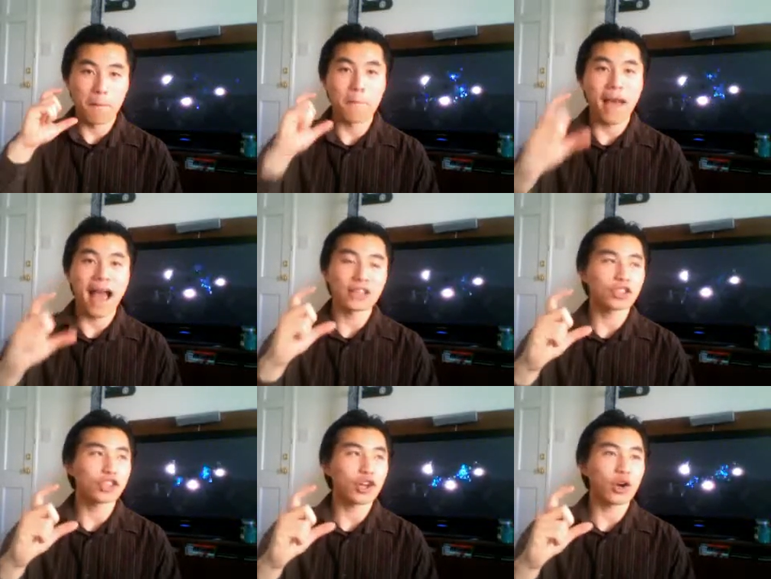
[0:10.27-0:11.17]

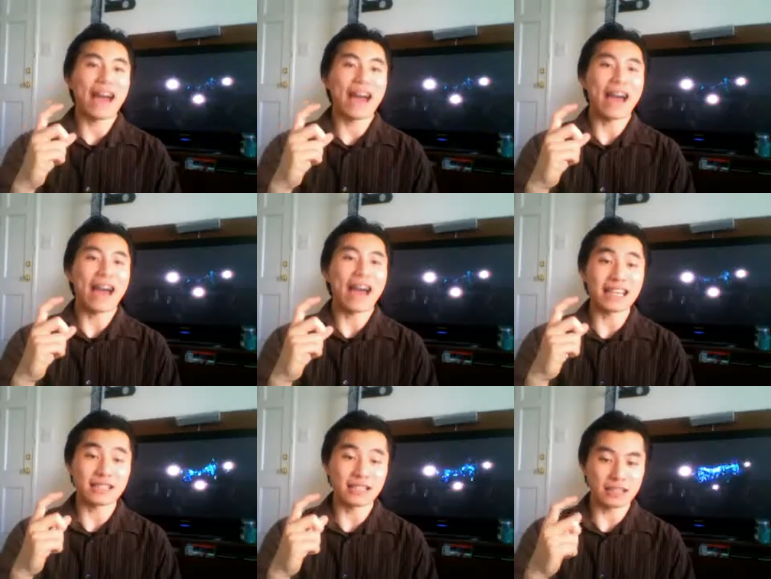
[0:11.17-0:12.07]
magical
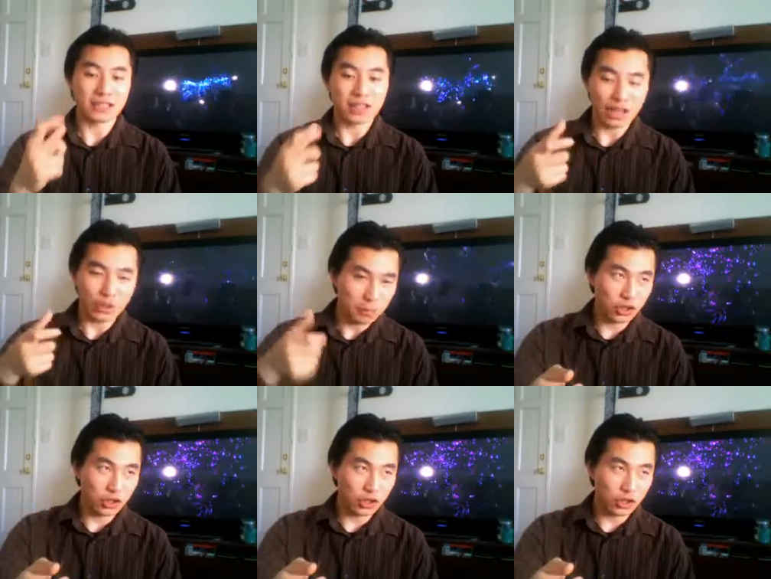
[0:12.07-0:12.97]
devices that you
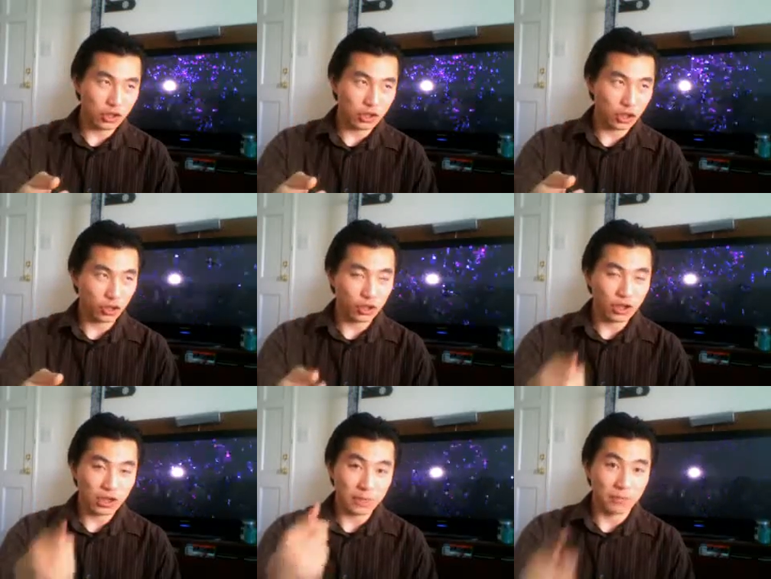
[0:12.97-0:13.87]
plug into your
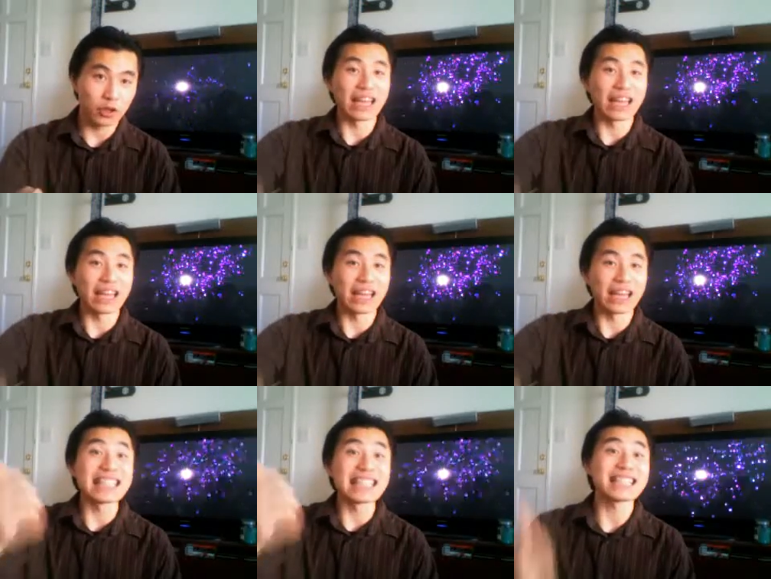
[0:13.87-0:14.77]
computer for
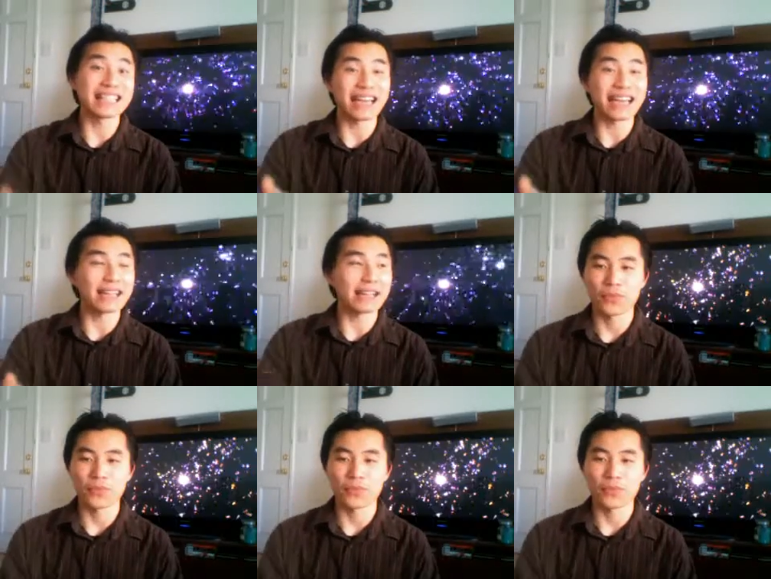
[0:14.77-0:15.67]

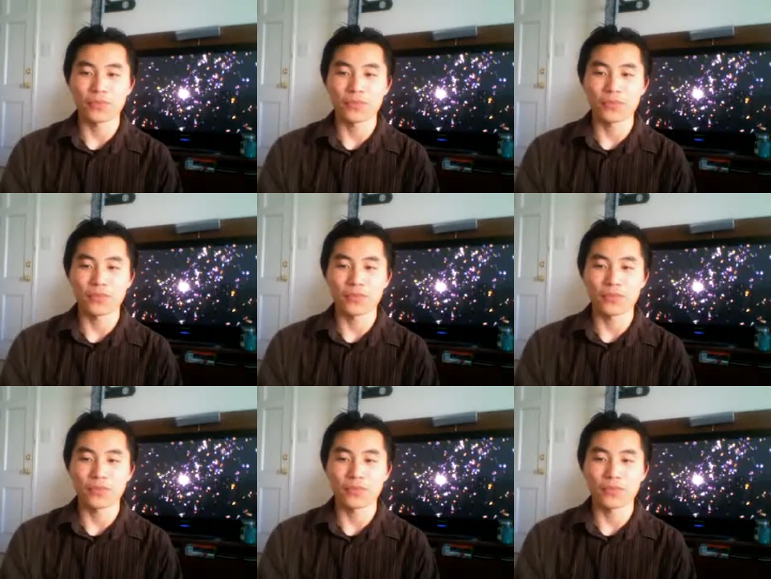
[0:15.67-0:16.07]
instantaneous storage.